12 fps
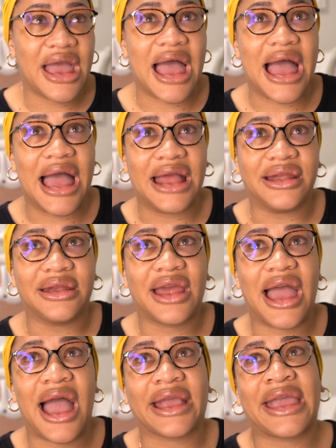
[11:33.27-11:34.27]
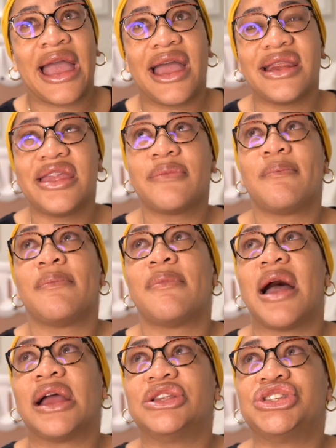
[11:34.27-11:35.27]
I can't
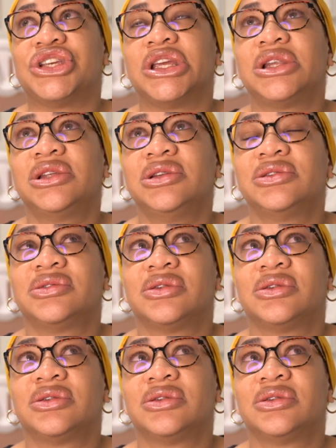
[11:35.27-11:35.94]
imagine